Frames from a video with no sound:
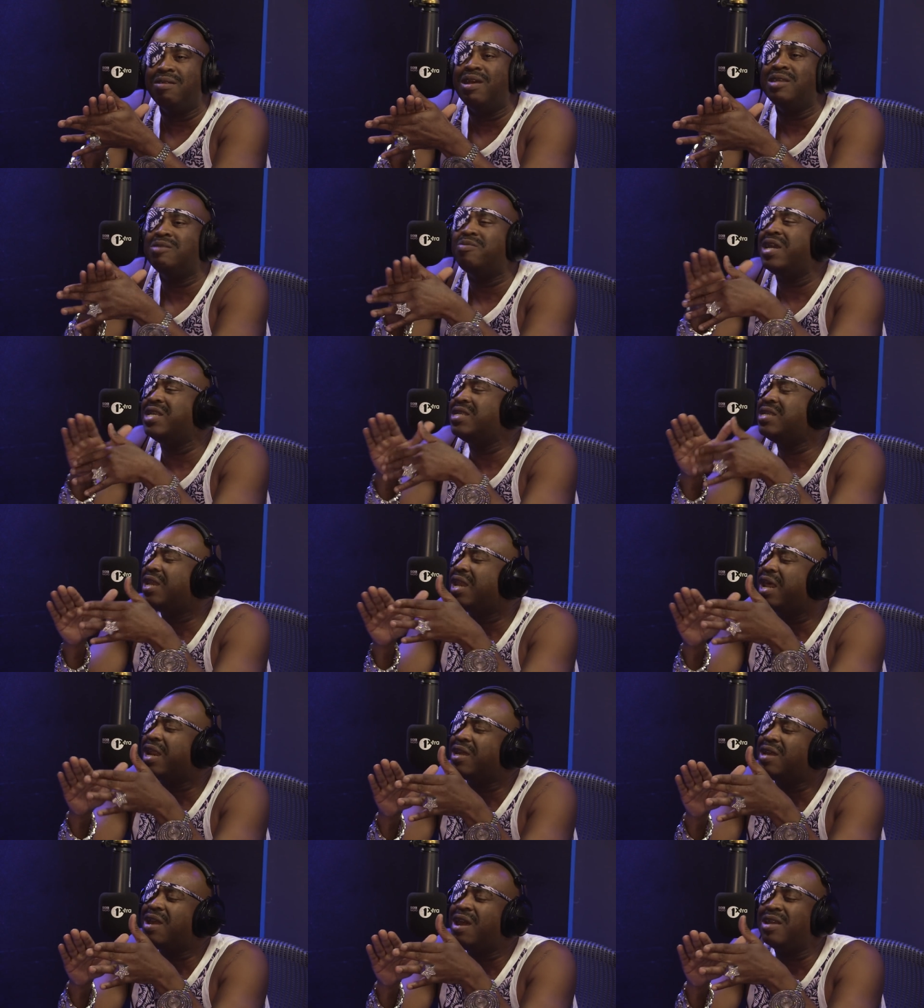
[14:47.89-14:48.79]
That's why you see a
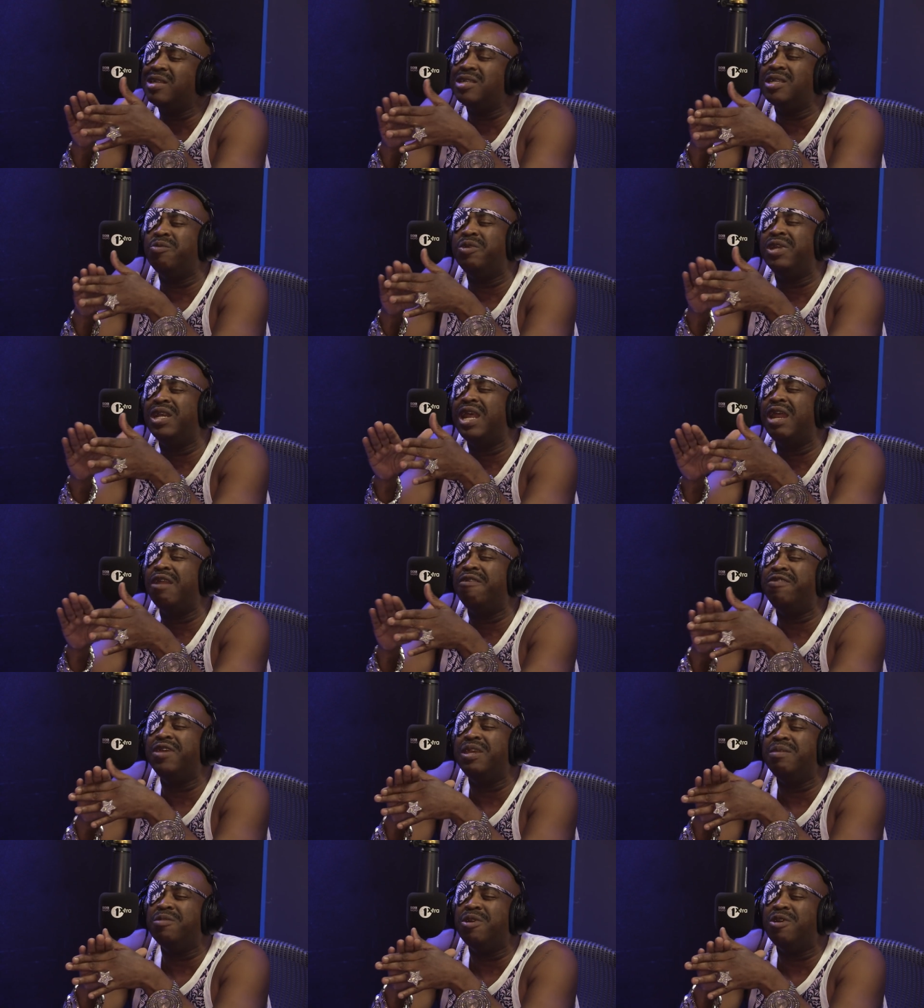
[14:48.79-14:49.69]
lot of concert with a lot of
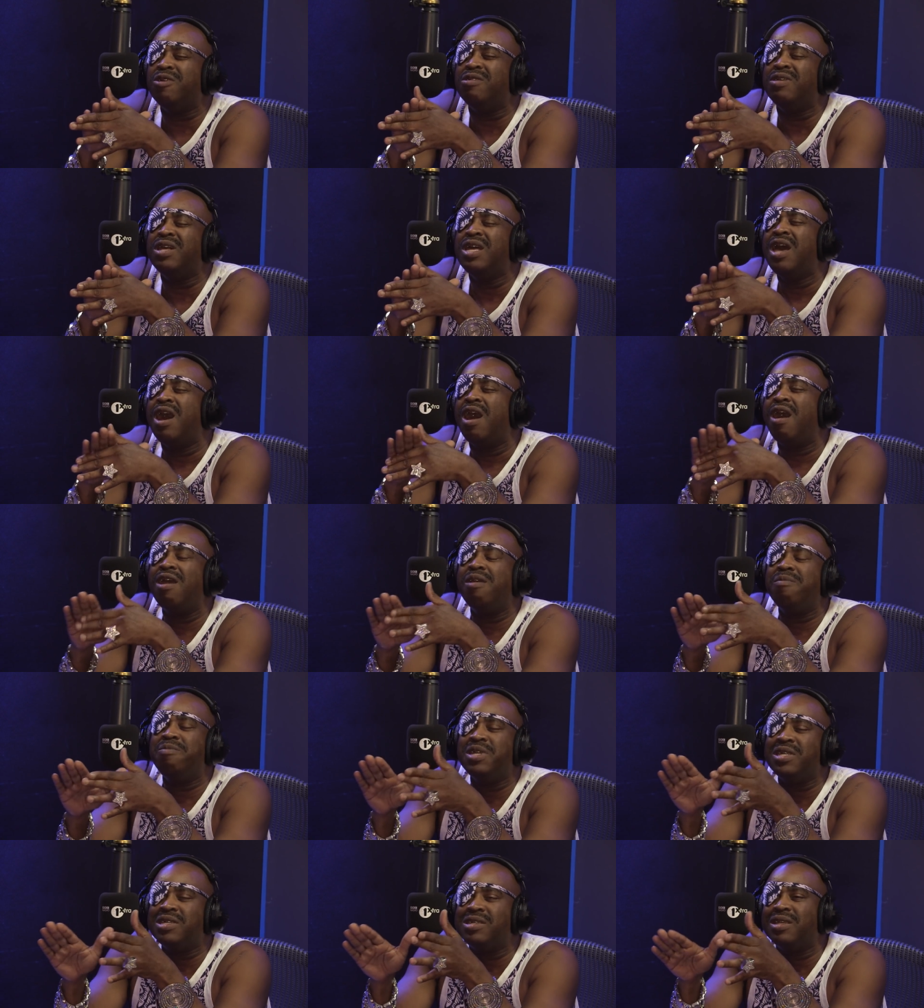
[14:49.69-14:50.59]
female
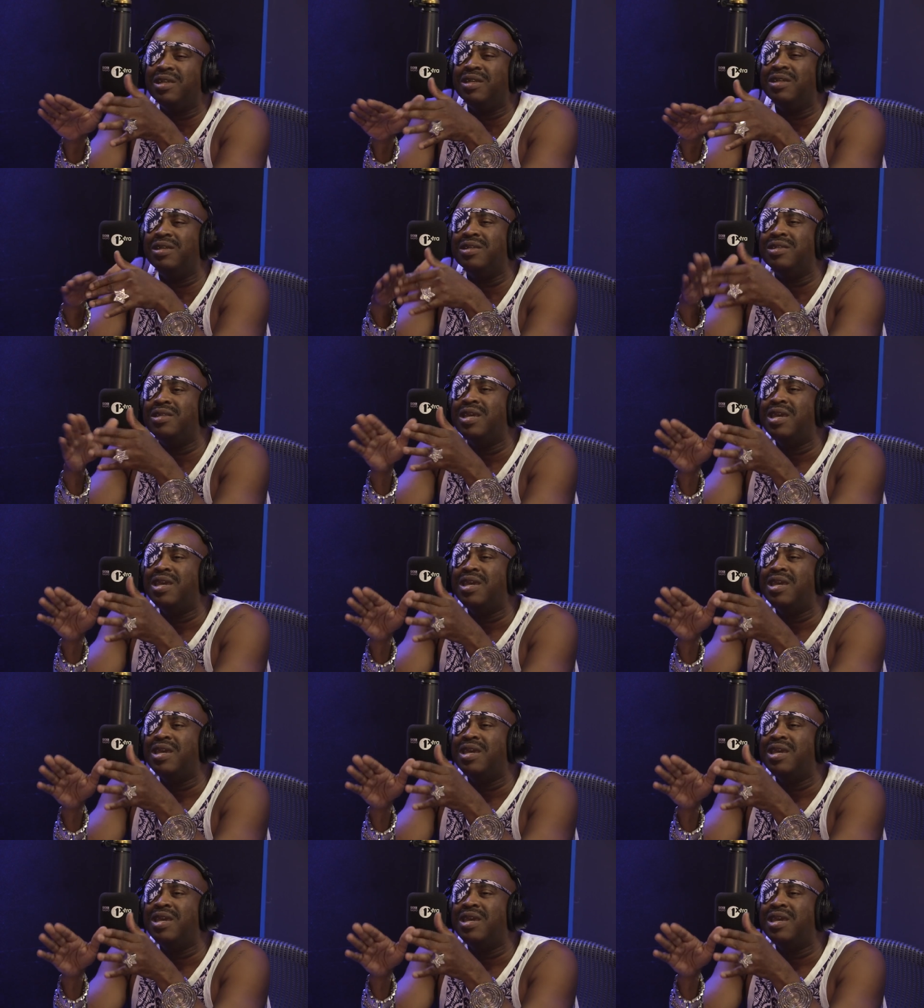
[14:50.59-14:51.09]
R&B singers,